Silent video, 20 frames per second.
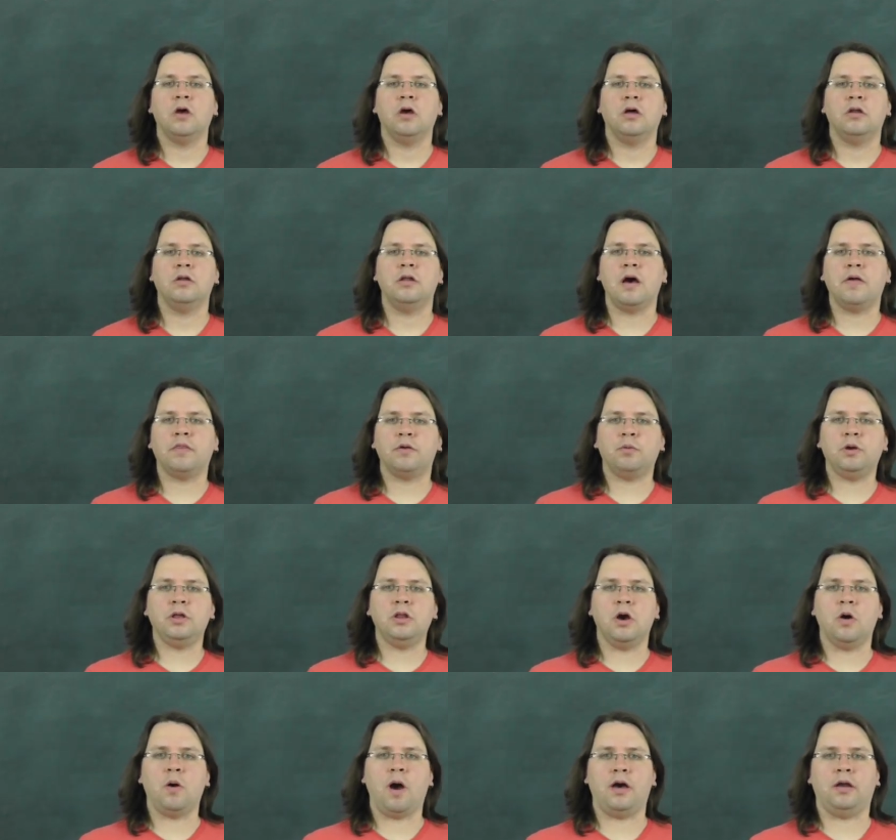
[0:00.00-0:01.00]
Now that we
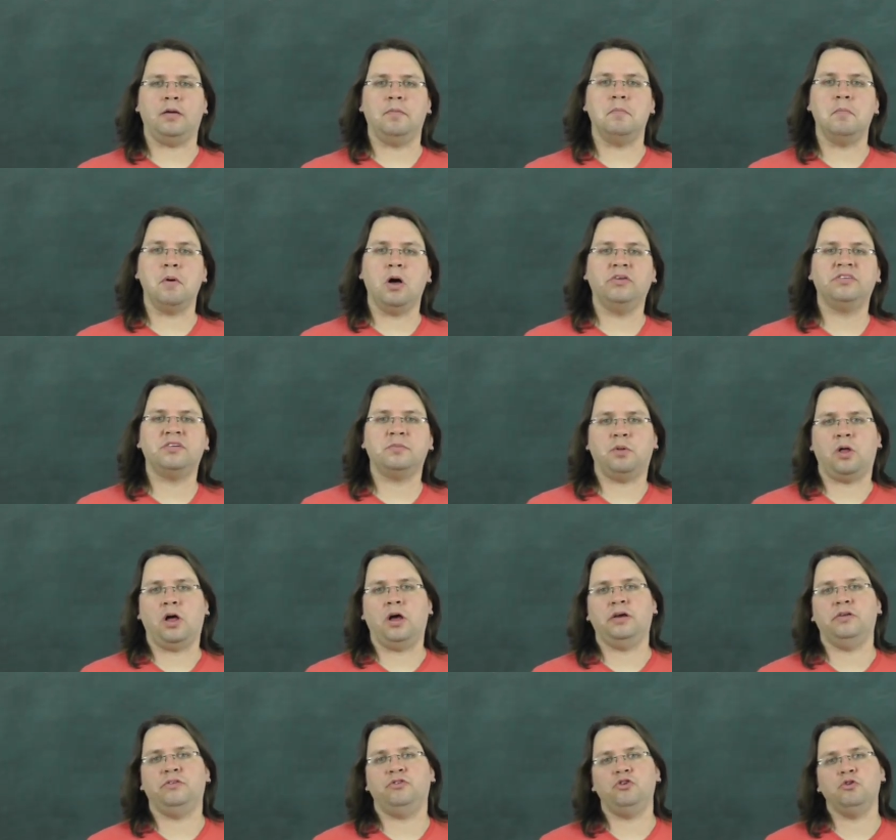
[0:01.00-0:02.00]
know how to
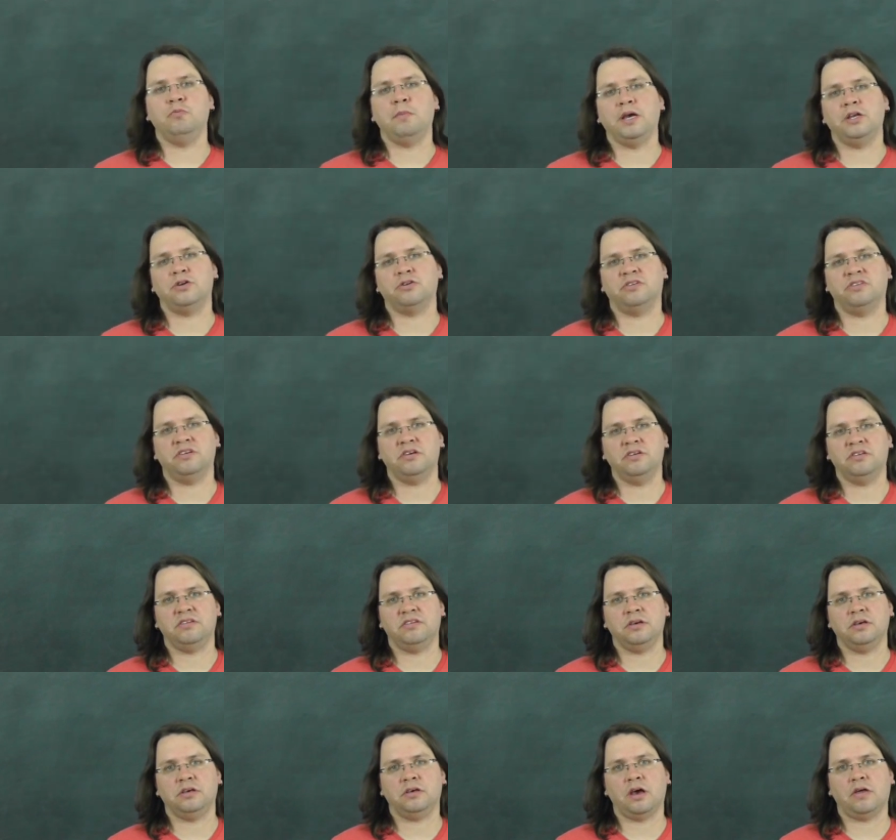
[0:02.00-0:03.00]
multiply two matrices
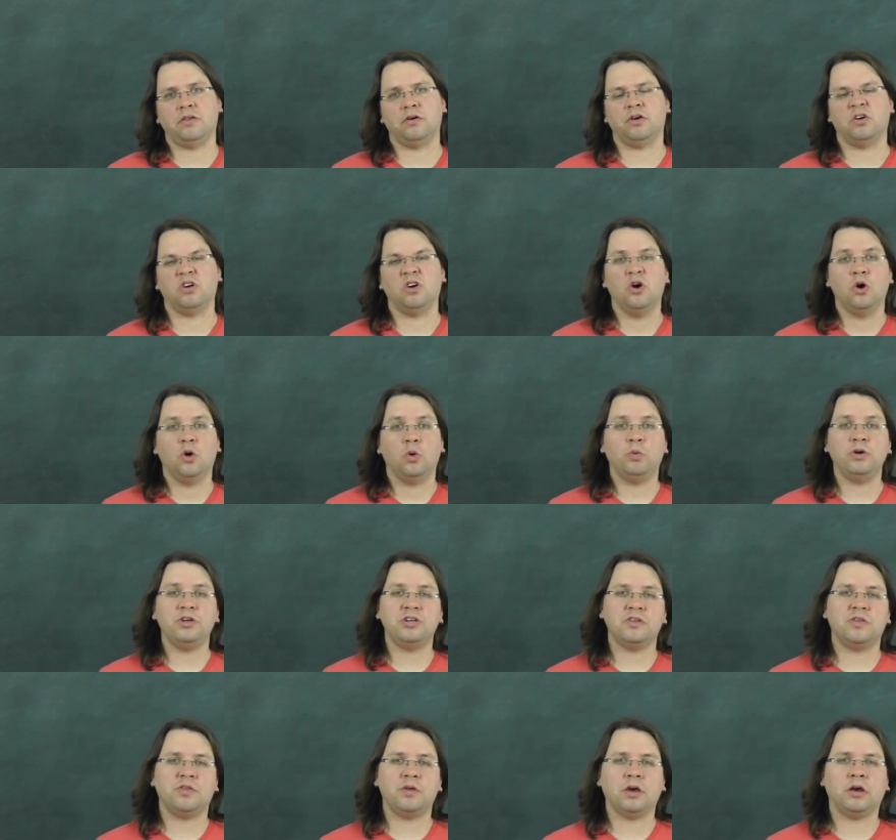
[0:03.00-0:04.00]
together, we
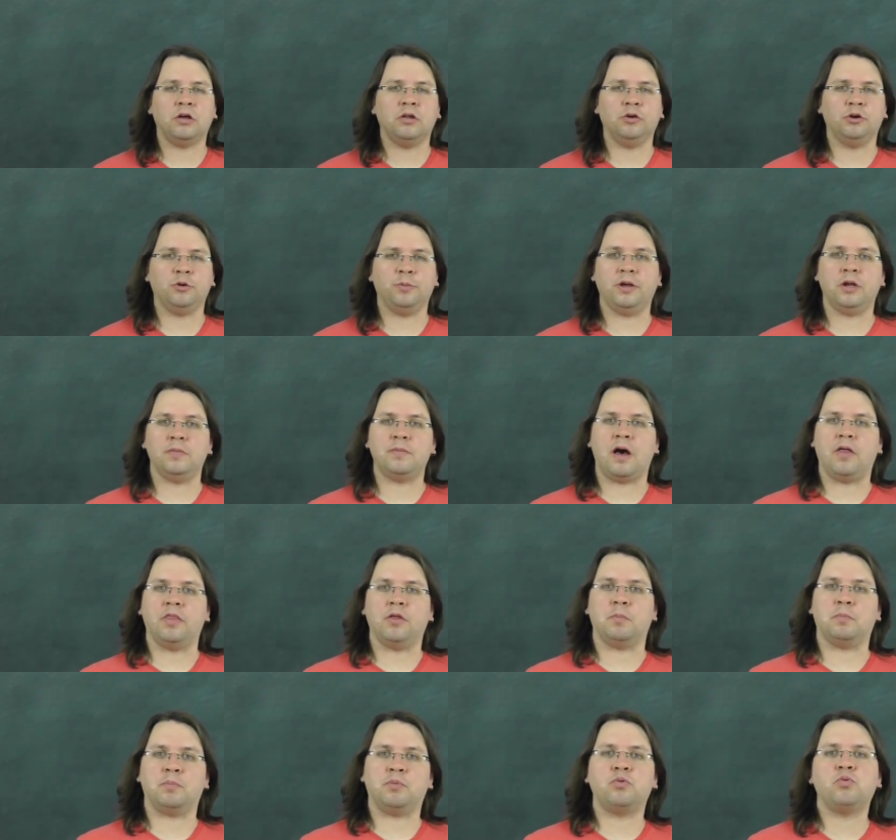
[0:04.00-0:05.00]
should think a little bit about
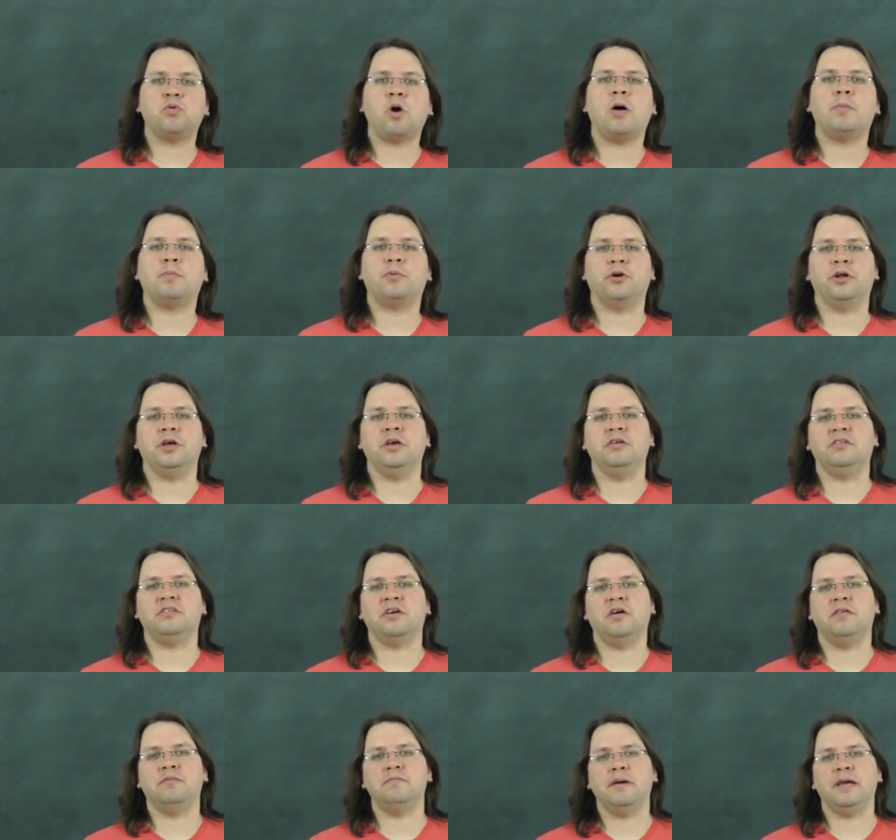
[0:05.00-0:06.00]
the properties
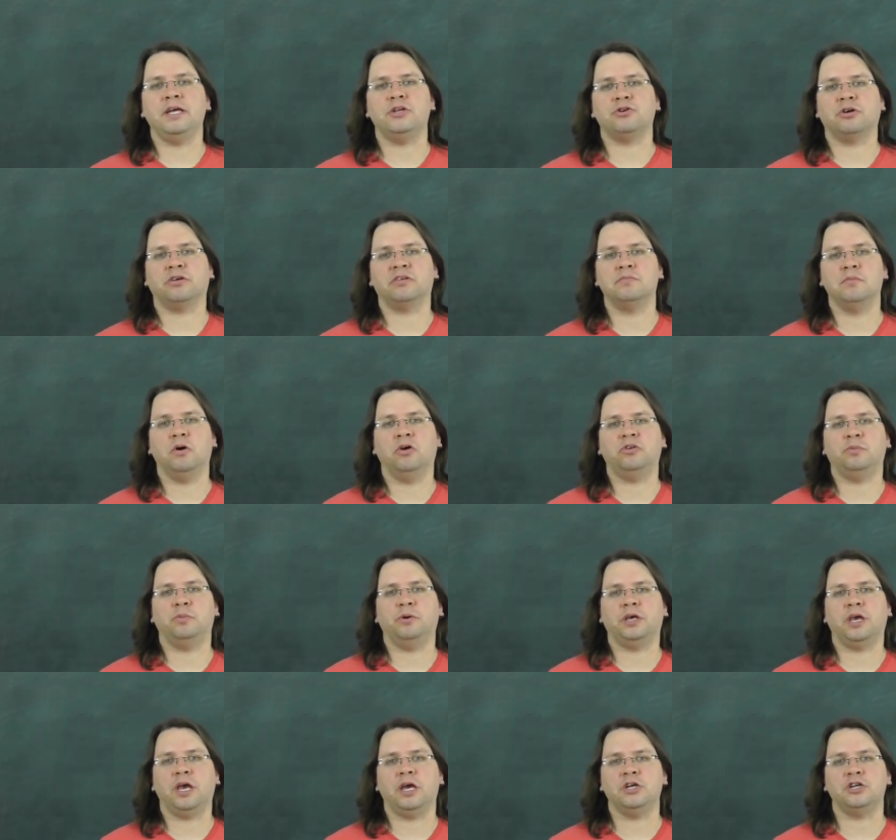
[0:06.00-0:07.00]
of matrix
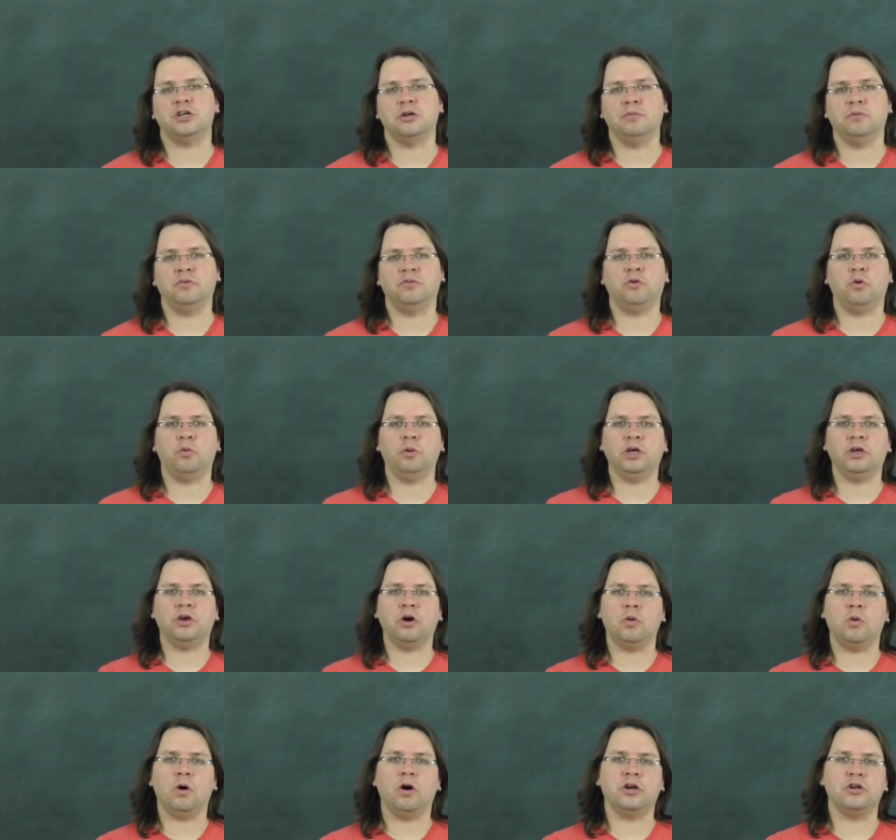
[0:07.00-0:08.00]
multiplication before we
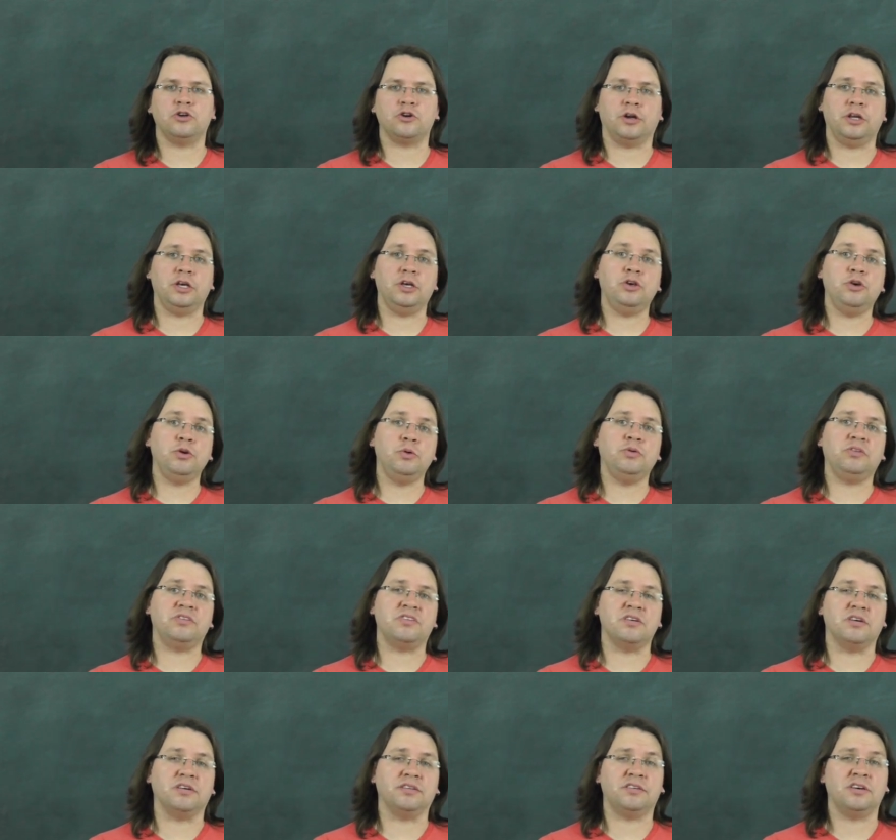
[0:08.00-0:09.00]
go on and try to use
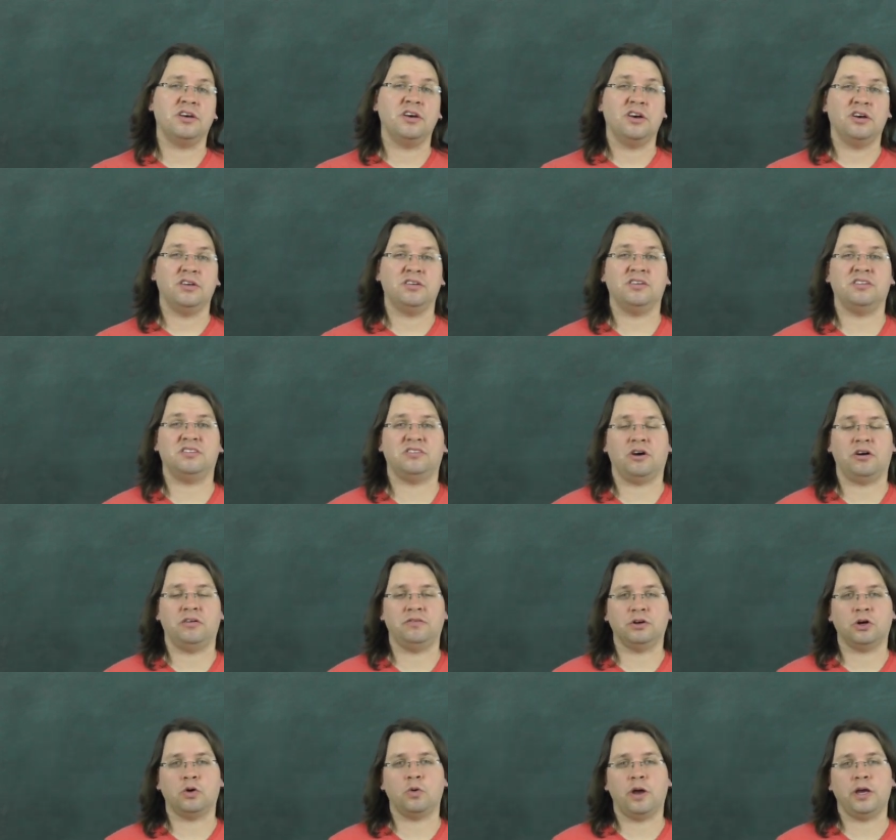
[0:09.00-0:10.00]
this to solve
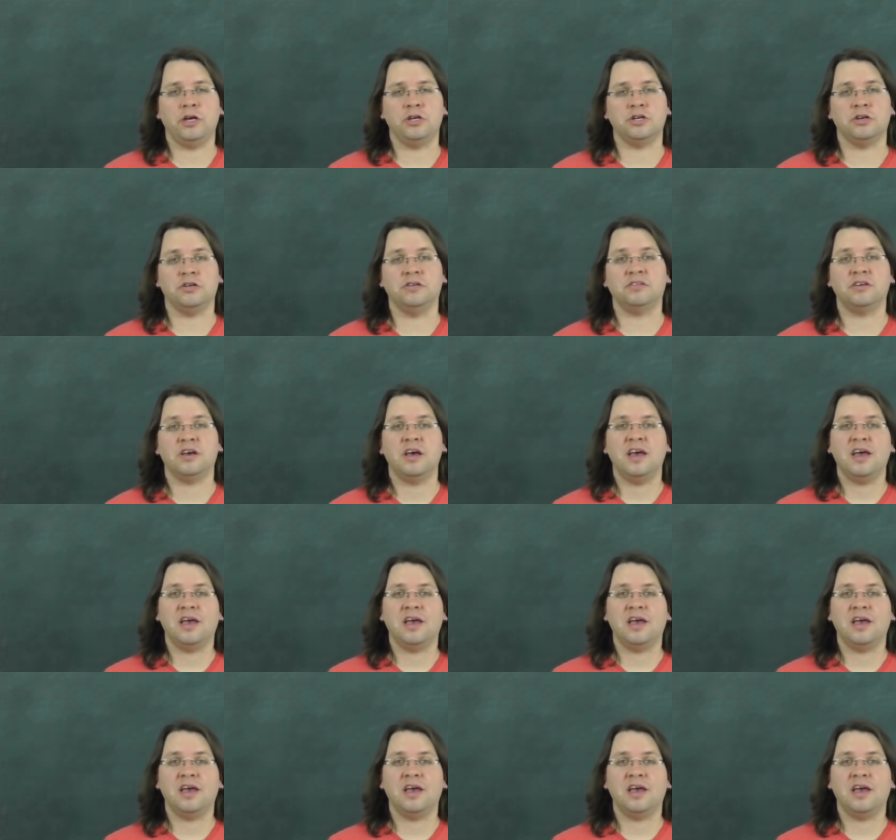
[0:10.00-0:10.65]
equations.